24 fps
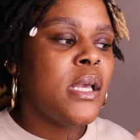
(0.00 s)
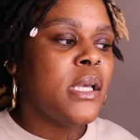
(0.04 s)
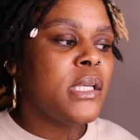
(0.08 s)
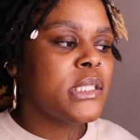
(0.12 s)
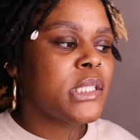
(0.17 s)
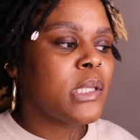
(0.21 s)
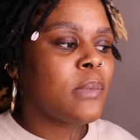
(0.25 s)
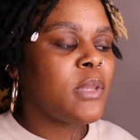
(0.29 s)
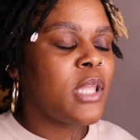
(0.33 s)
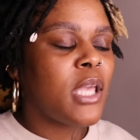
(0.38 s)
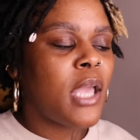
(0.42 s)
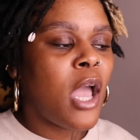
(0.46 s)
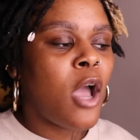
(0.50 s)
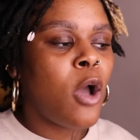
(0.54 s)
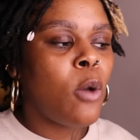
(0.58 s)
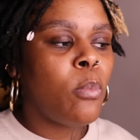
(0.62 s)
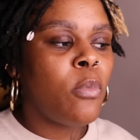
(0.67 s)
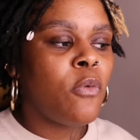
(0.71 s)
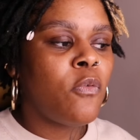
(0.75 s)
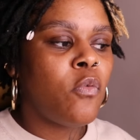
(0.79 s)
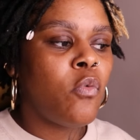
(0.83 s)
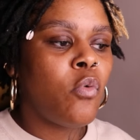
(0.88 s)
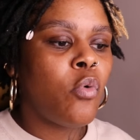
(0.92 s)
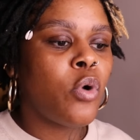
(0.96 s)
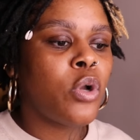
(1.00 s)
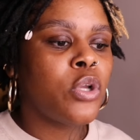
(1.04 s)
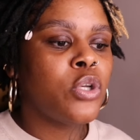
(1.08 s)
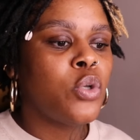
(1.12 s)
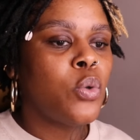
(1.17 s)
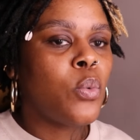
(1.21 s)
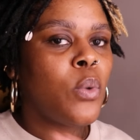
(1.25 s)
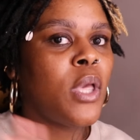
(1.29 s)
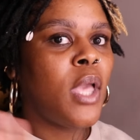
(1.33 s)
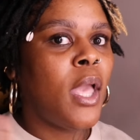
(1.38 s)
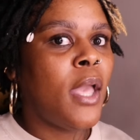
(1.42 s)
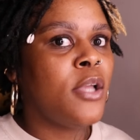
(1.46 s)
something out before
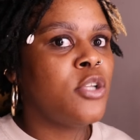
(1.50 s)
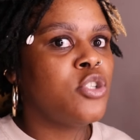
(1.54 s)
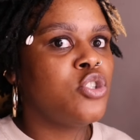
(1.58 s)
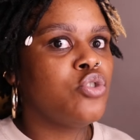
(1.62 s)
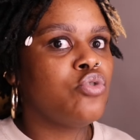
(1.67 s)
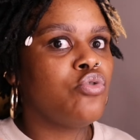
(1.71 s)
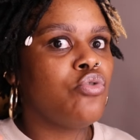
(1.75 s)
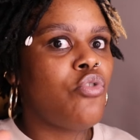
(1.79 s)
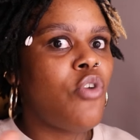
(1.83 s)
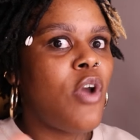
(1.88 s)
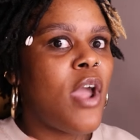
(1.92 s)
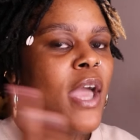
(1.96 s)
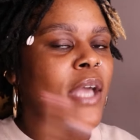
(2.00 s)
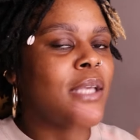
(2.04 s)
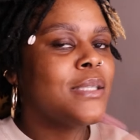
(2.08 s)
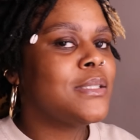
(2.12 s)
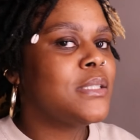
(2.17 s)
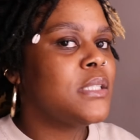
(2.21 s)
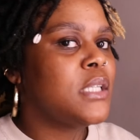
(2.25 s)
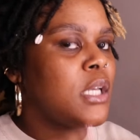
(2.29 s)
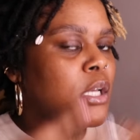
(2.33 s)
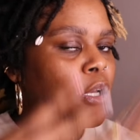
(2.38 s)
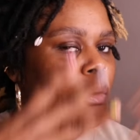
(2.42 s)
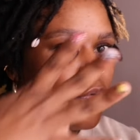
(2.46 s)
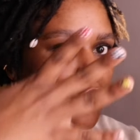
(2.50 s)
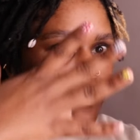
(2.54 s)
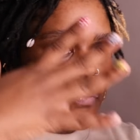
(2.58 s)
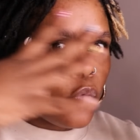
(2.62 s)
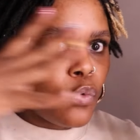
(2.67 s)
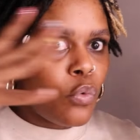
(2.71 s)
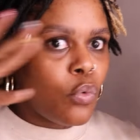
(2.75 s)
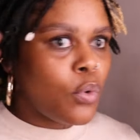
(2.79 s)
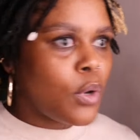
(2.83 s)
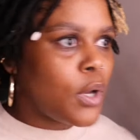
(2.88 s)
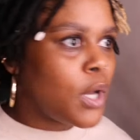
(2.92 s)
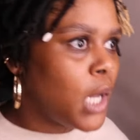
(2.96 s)
doing a drastic
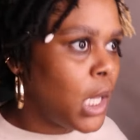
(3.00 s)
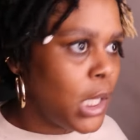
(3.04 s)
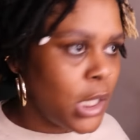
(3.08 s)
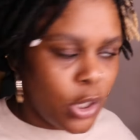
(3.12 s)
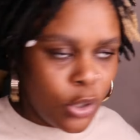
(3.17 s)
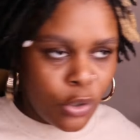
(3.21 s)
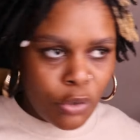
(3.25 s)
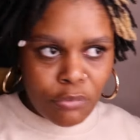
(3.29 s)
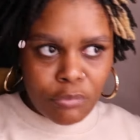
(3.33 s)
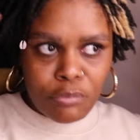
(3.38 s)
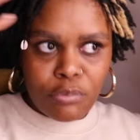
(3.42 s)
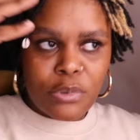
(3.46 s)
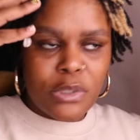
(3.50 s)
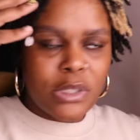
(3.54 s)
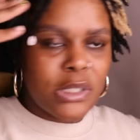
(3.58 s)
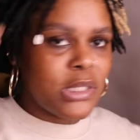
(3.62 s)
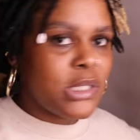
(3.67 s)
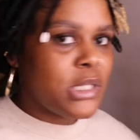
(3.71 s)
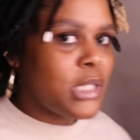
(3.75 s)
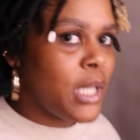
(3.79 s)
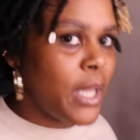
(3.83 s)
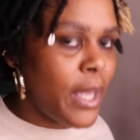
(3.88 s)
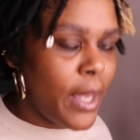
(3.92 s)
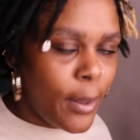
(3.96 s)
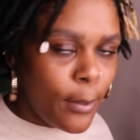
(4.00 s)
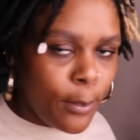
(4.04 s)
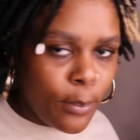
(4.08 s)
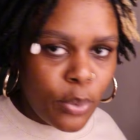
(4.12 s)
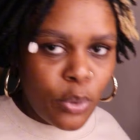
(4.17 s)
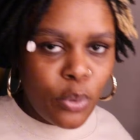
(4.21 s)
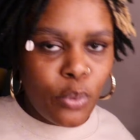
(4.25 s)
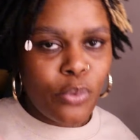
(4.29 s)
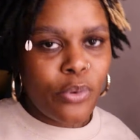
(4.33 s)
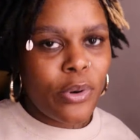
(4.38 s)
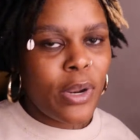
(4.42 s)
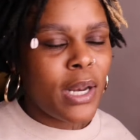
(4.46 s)
full color root to tip,
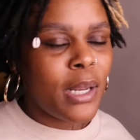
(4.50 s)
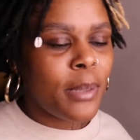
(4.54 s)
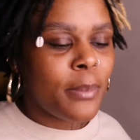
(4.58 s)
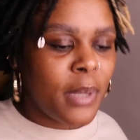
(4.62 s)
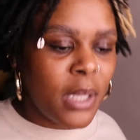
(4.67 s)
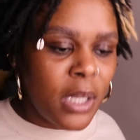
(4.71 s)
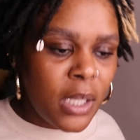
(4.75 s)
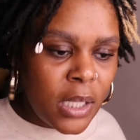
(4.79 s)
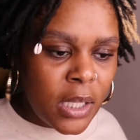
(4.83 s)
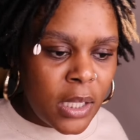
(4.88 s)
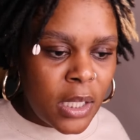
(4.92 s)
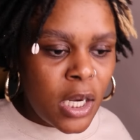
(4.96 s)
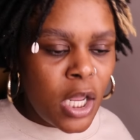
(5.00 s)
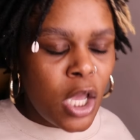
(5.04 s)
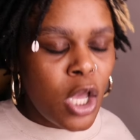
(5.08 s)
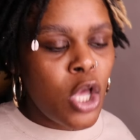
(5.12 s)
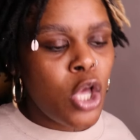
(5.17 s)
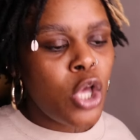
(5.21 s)
you know what I mean?